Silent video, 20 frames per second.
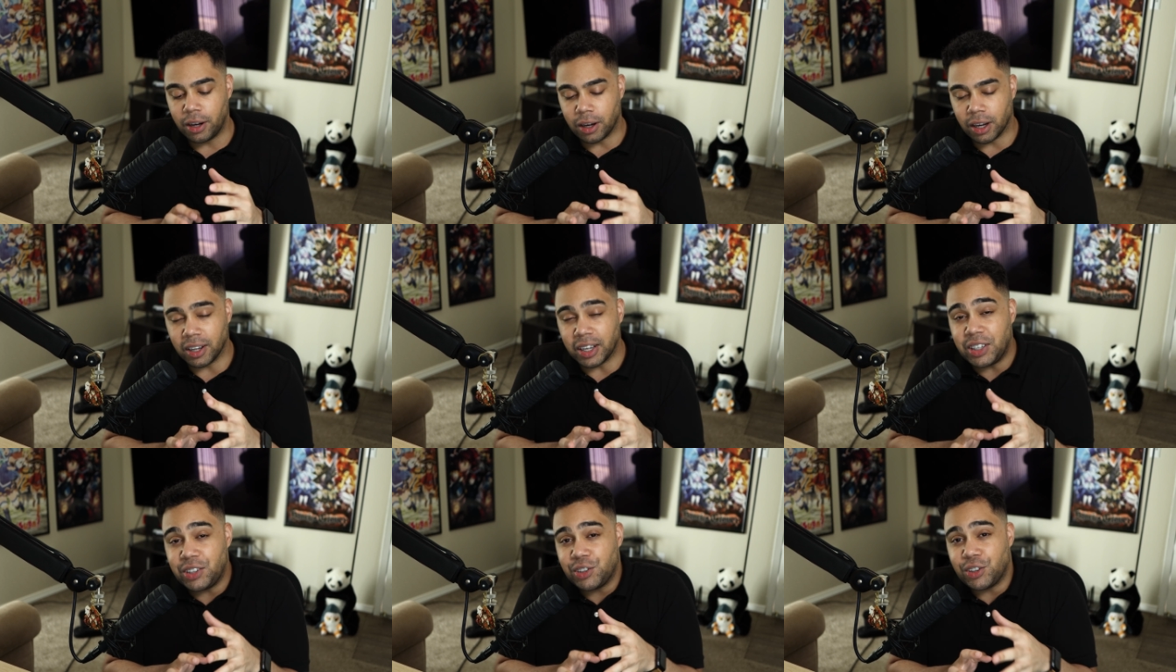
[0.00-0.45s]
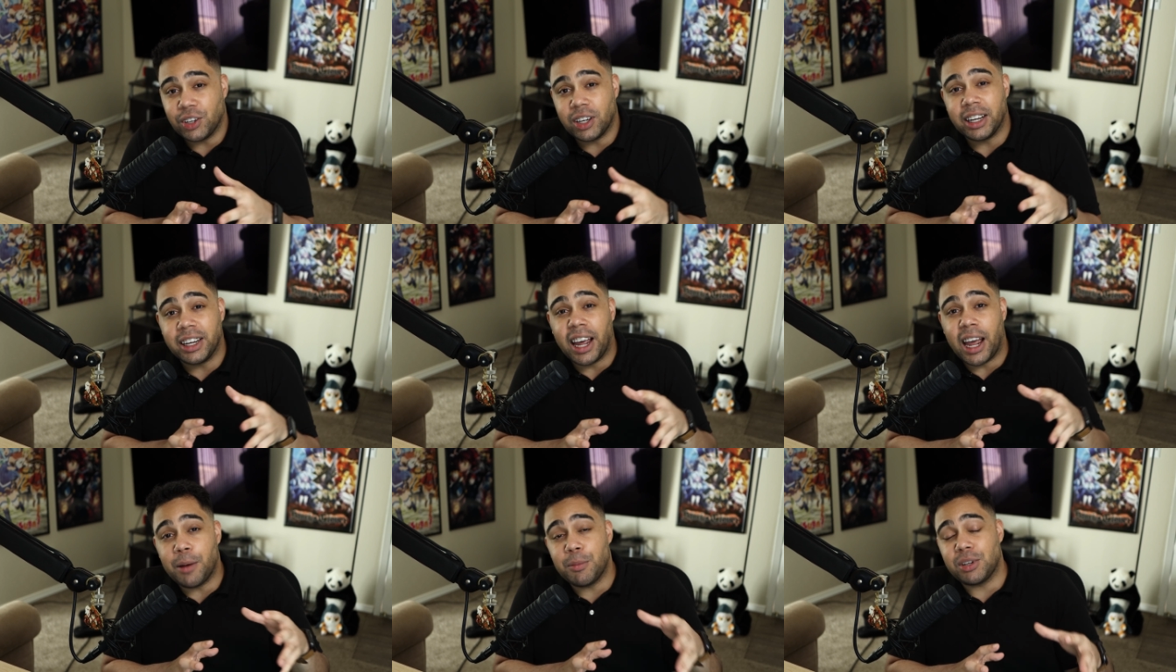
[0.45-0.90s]
at least to the
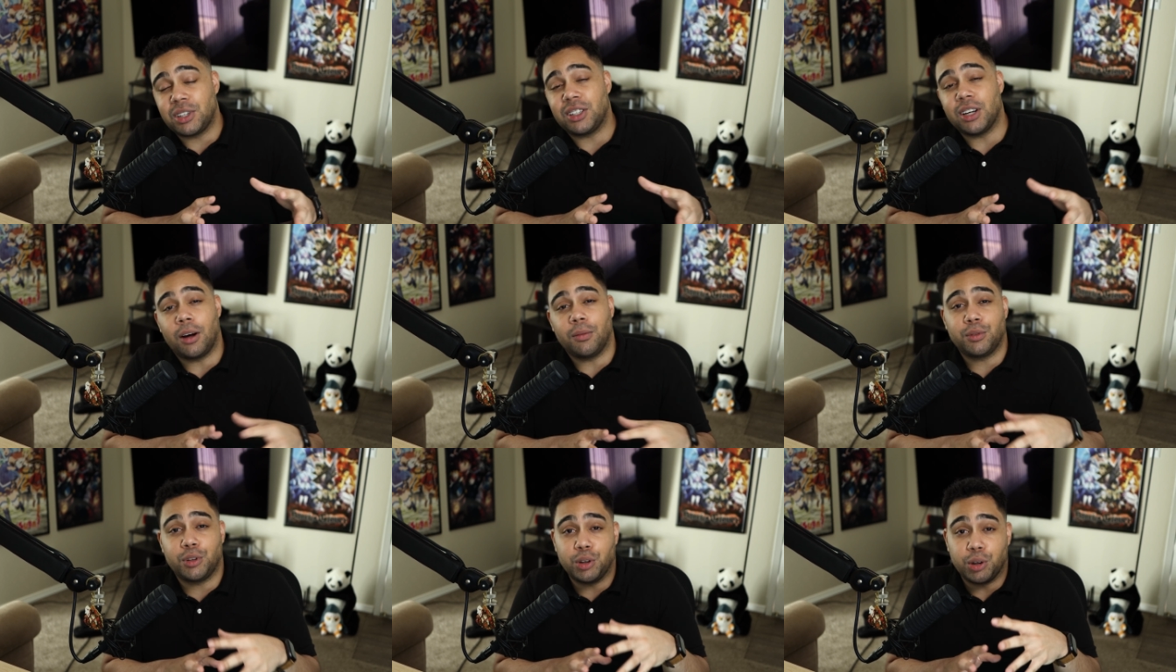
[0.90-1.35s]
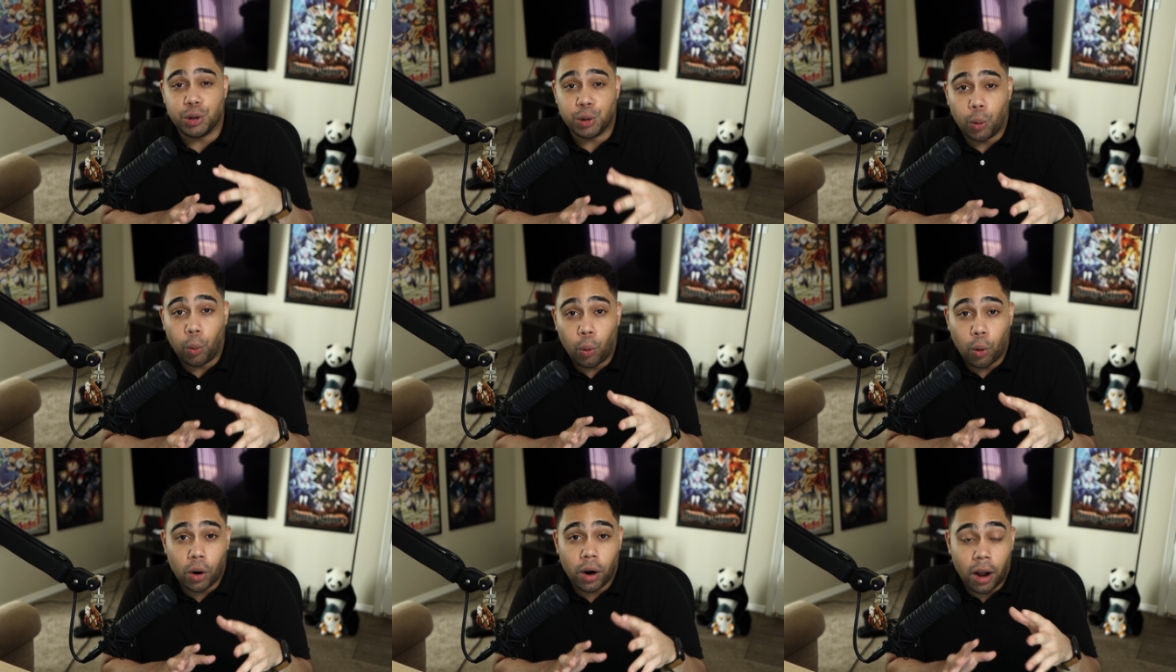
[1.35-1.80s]
game itself, to the
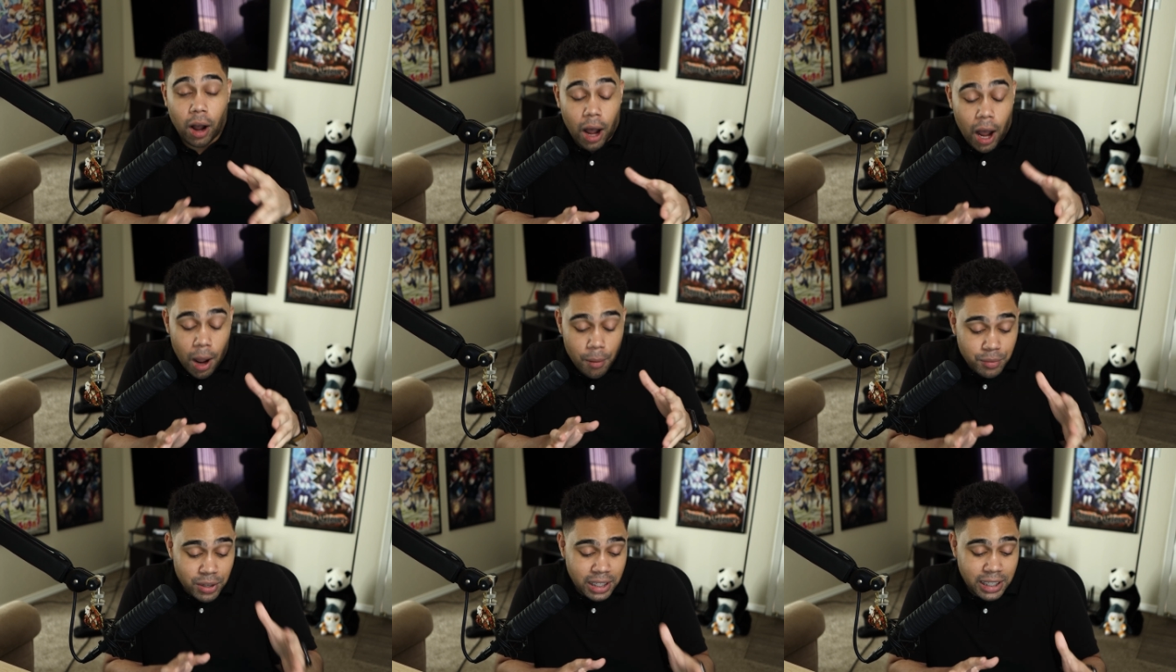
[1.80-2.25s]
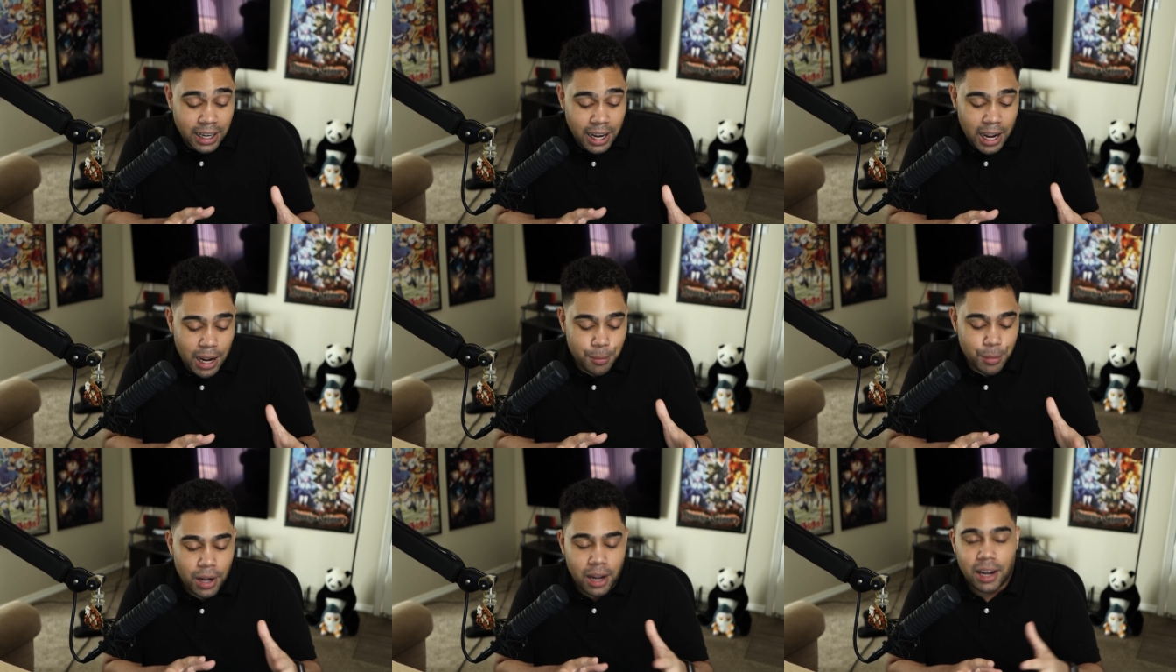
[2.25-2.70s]
core of the
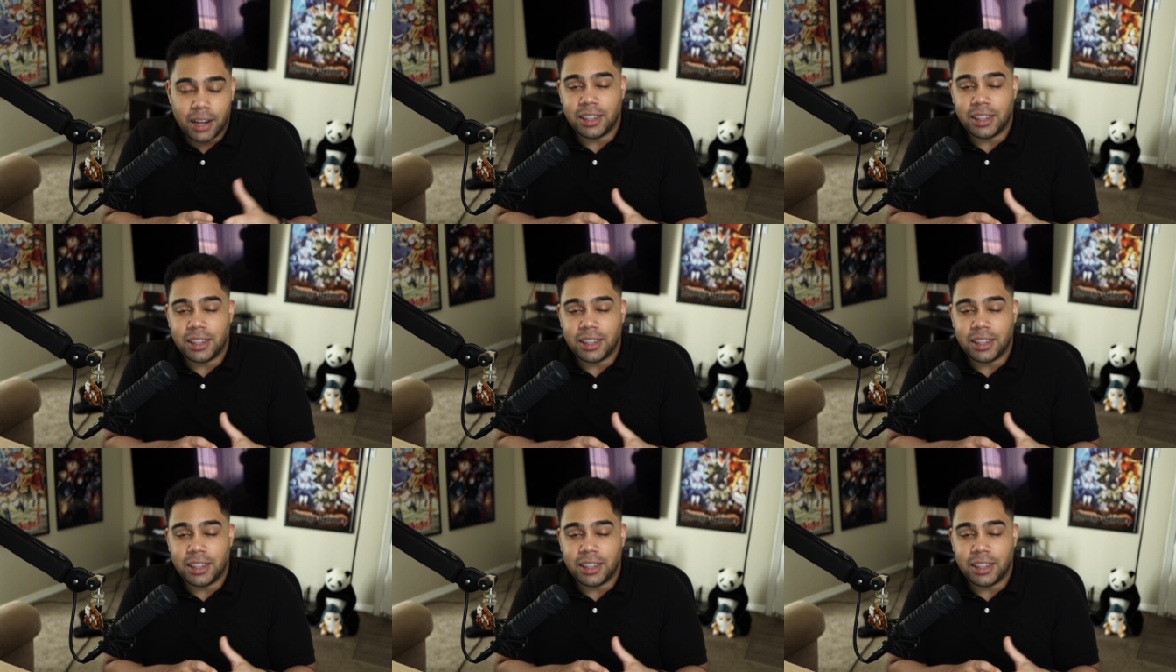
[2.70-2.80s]
game,